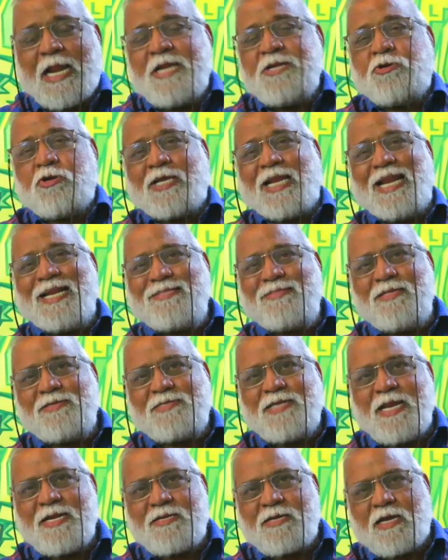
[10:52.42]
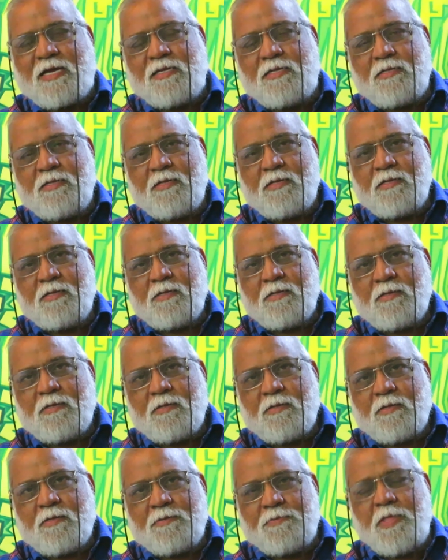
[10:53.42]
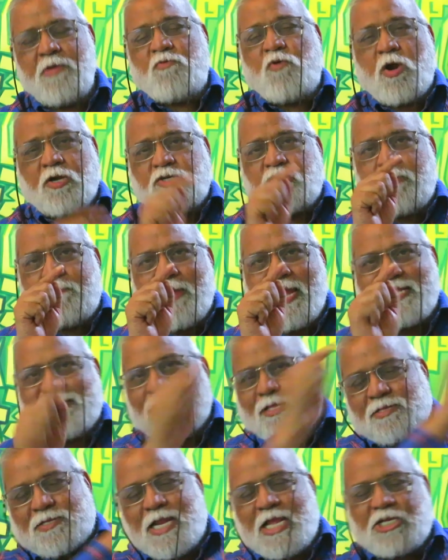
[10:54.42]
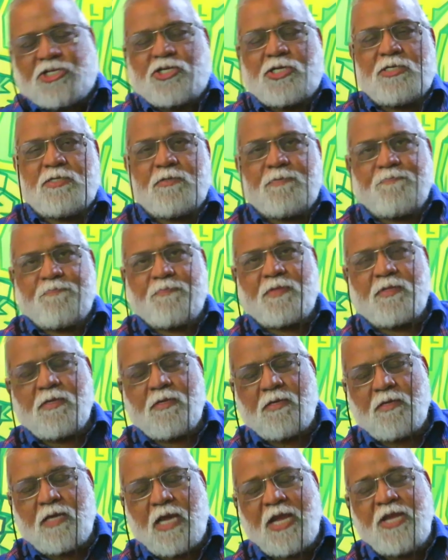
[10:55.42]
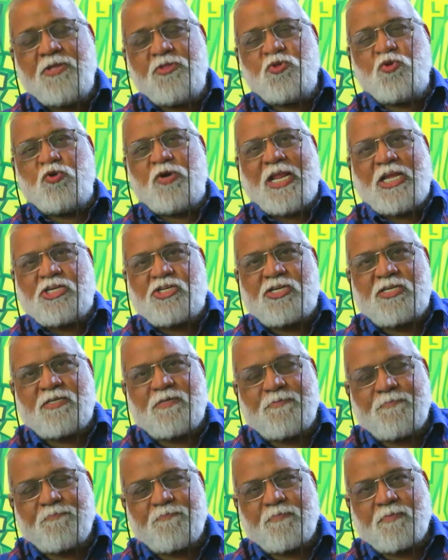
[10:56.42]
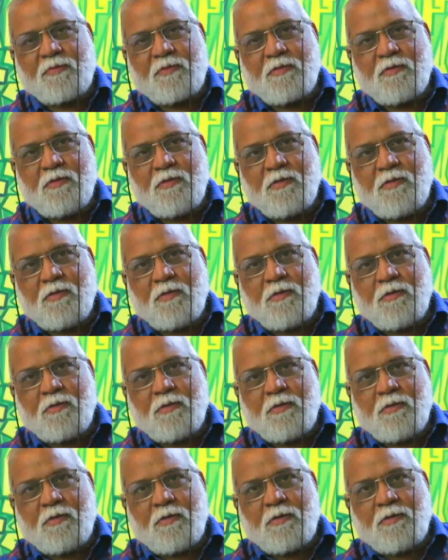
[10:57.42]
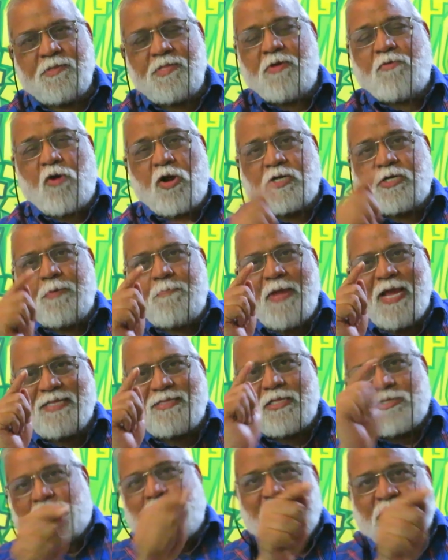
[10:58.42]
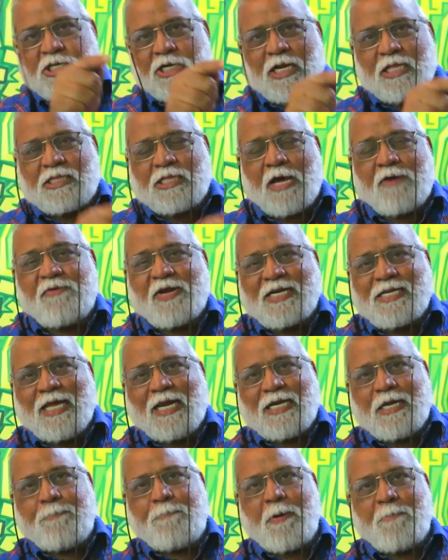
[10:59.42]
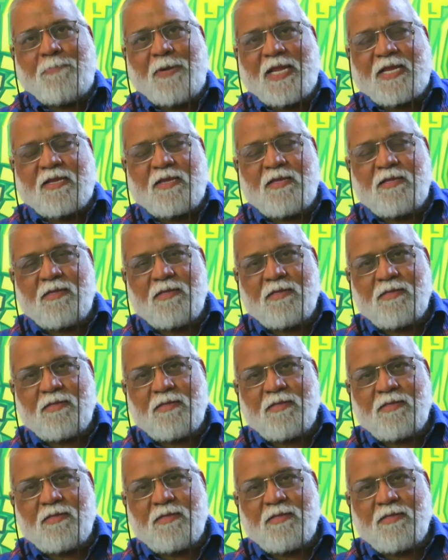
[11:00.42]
trying to collect this data. They want to make this nation a Hindu nation. They want to make this nation a Savarkar Republic.